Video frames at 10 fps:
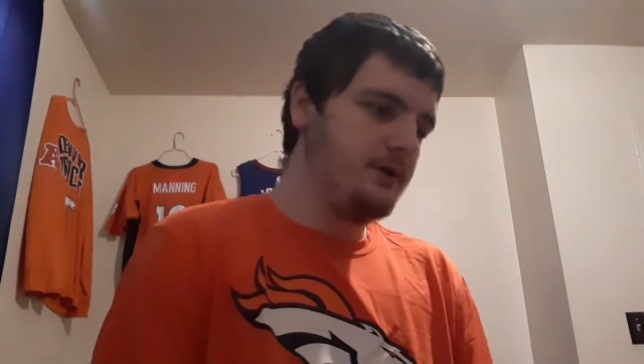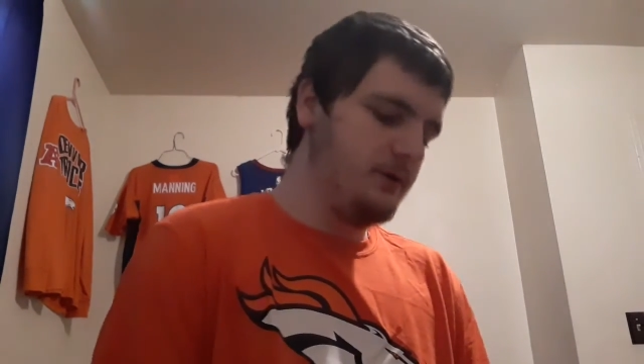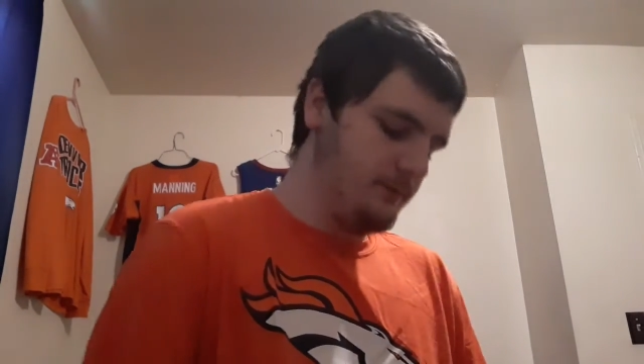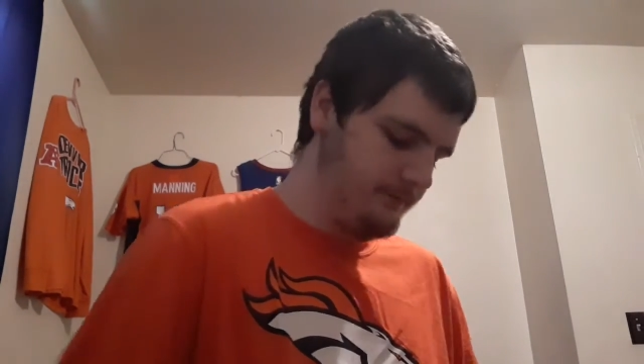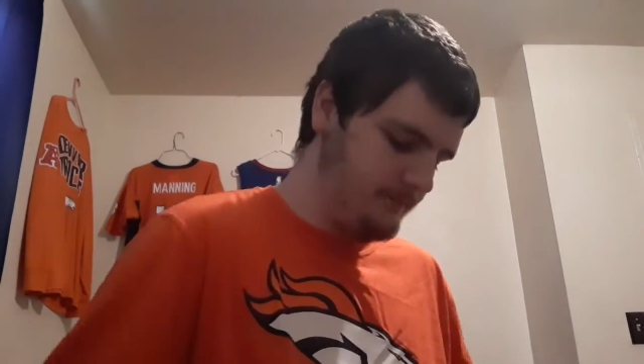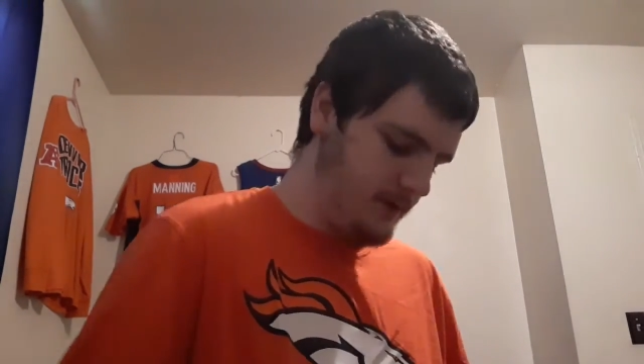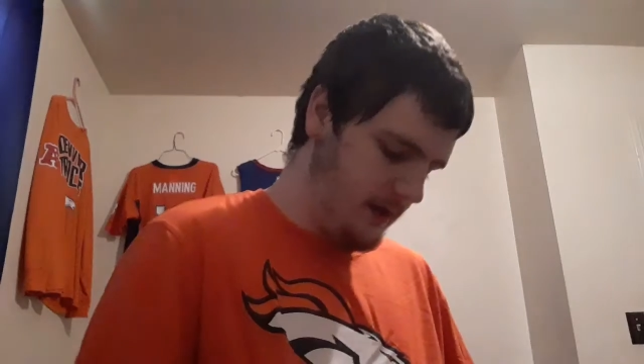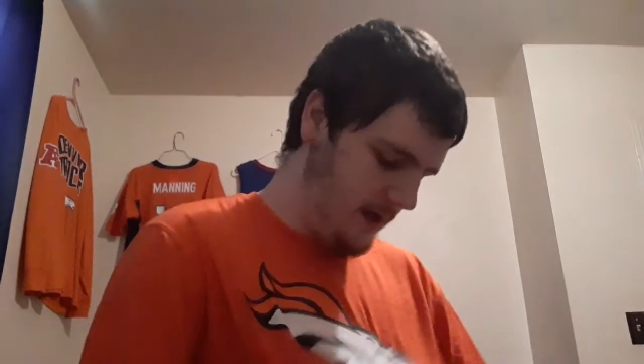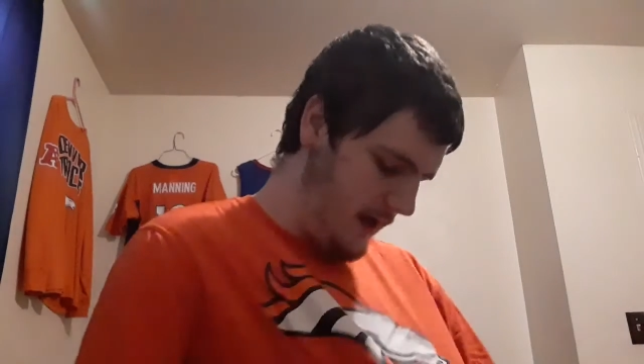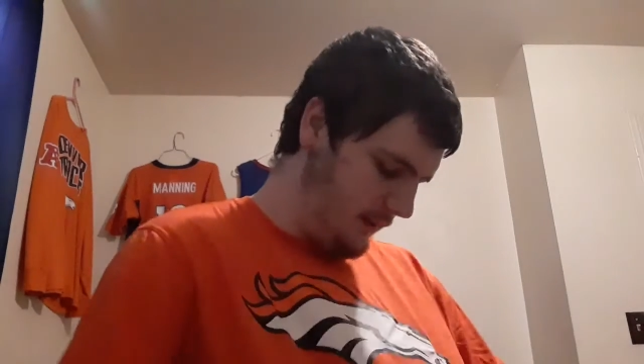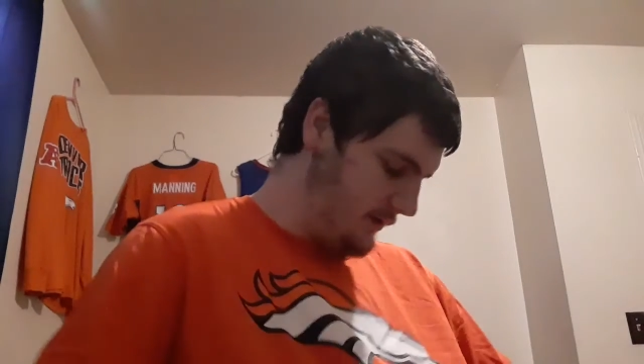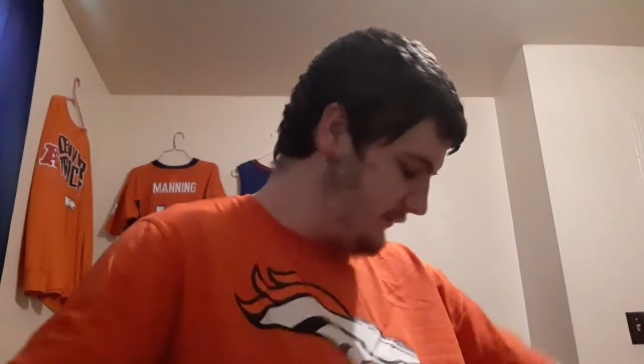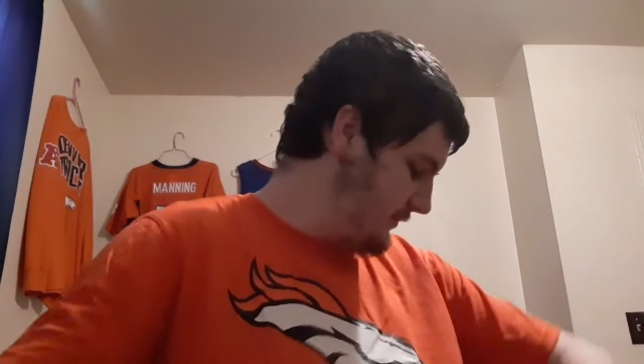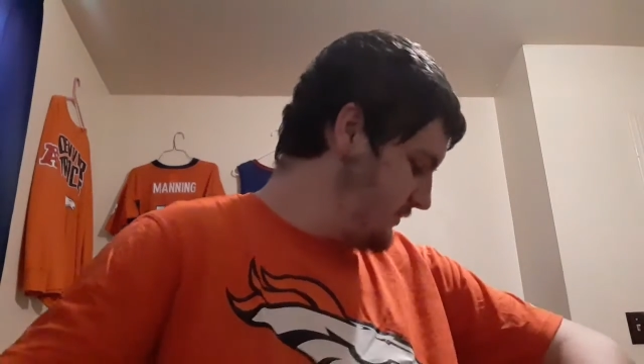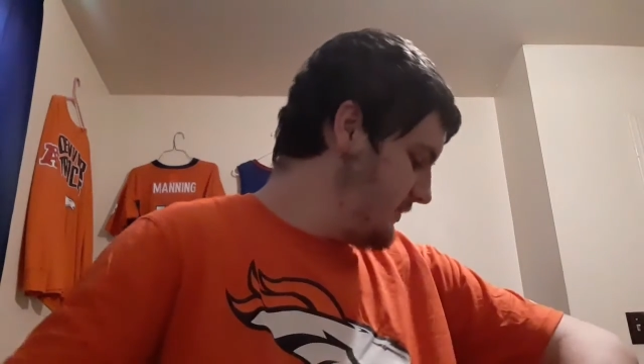You know, I, I
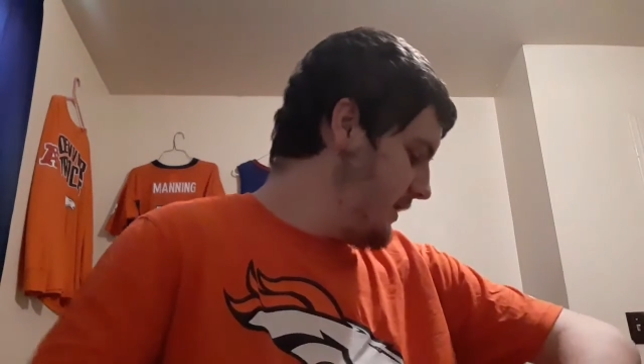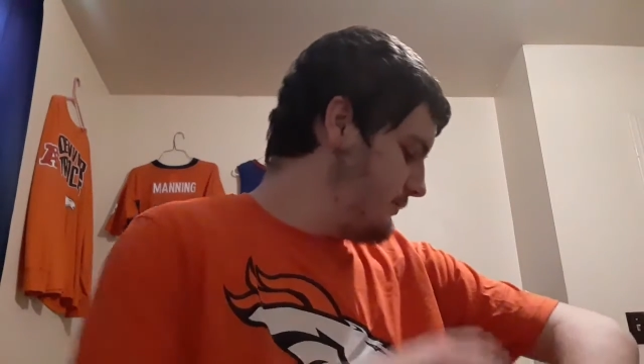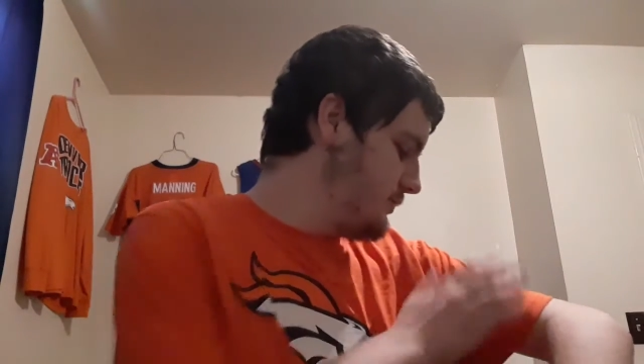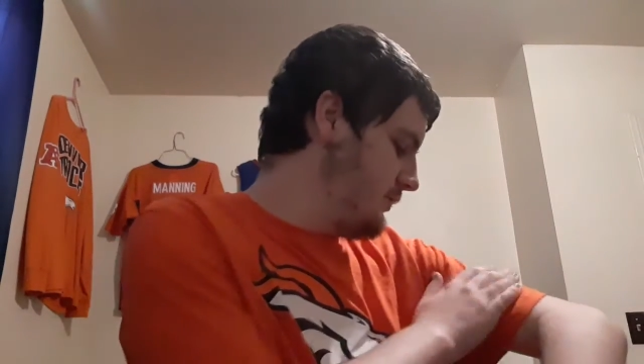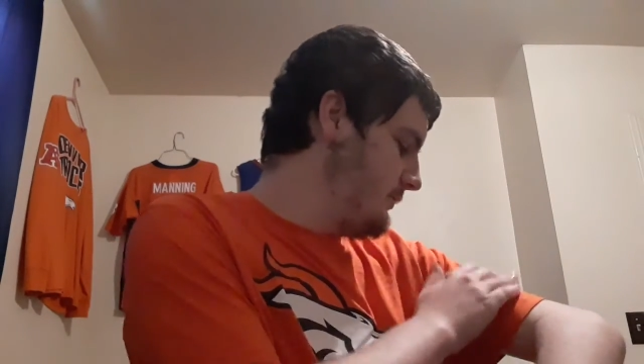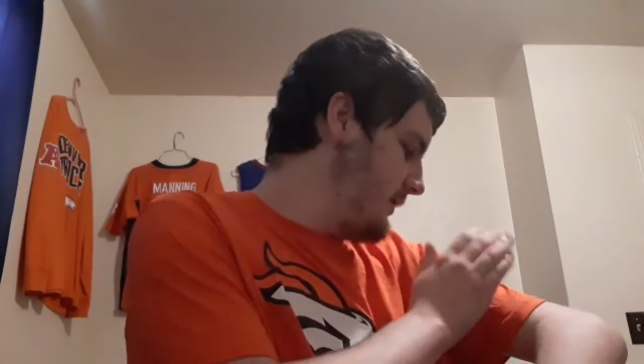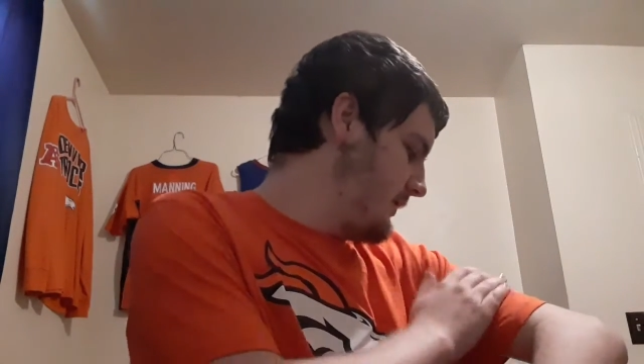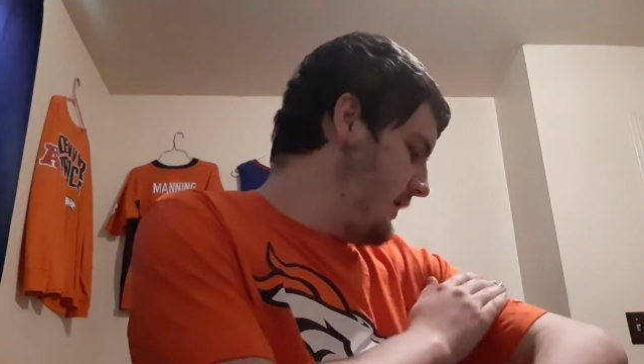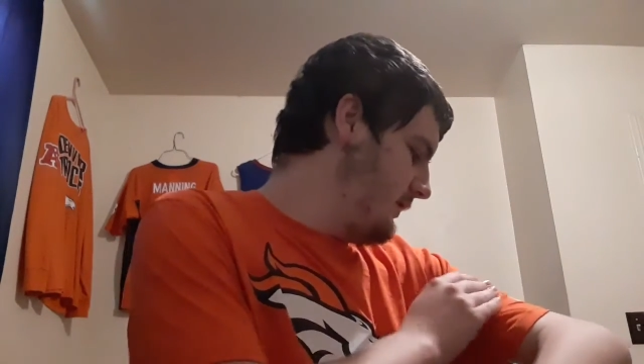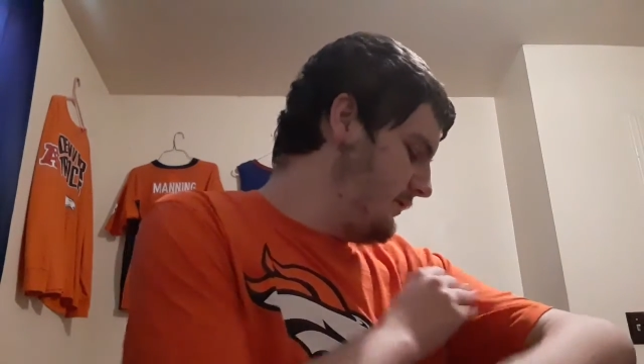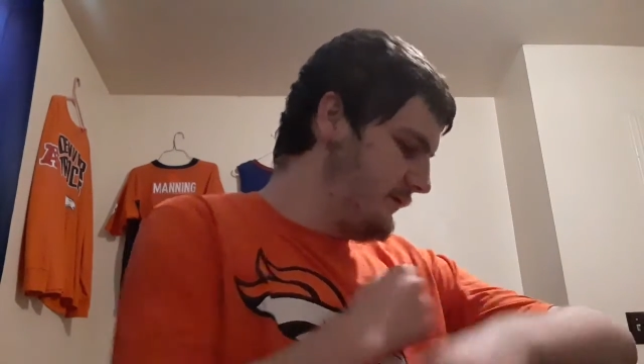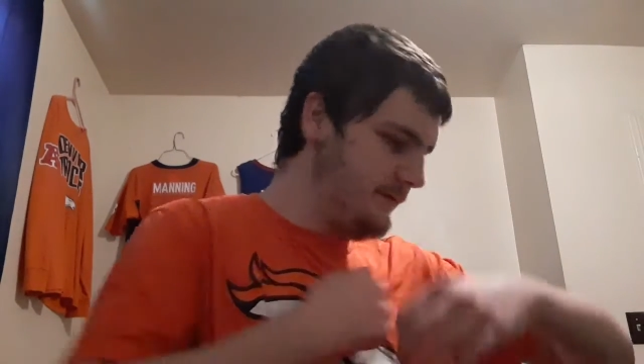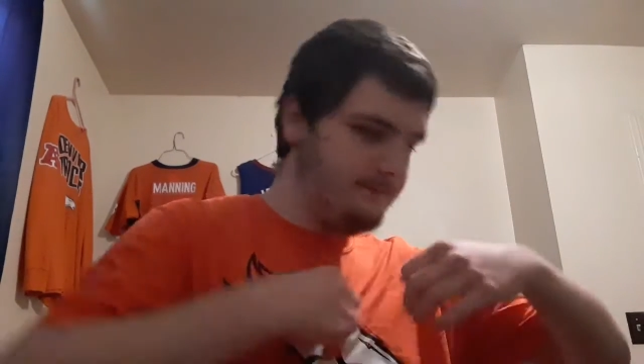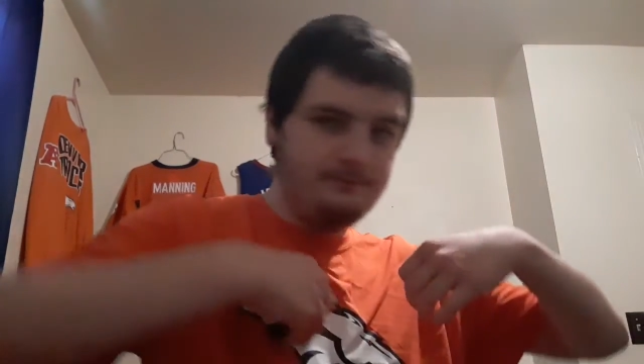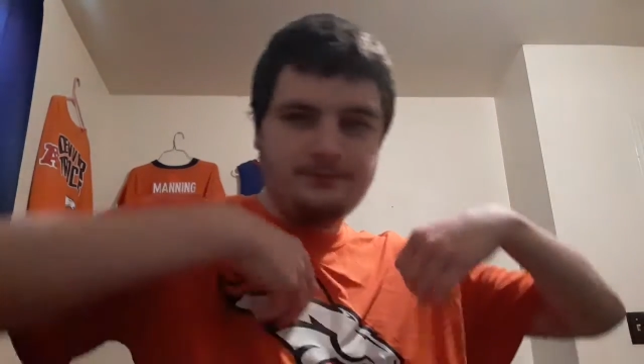love this damn shirt, man. I love it.